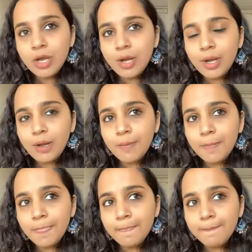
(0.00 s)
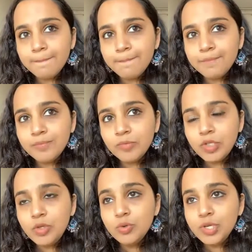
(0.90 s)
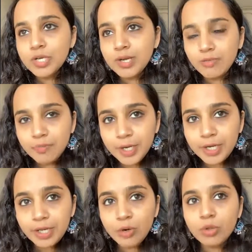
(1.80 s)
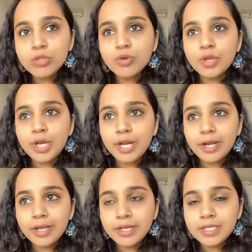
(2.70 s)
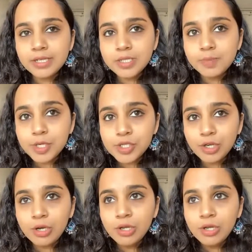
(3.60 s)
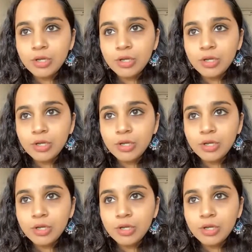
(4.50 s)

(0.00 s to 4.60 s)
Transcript: The union government can also create, like I said, special